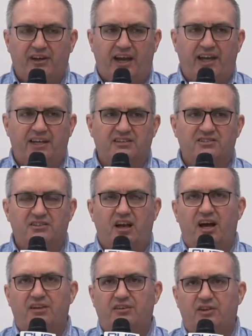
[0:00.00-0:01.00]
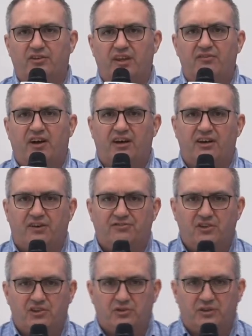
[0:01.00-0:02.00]
and it's not, they've got enough
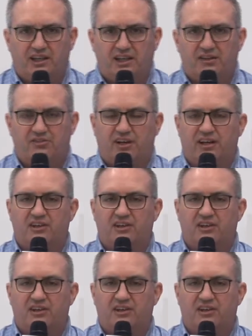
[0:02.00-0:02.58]
to do in the evening,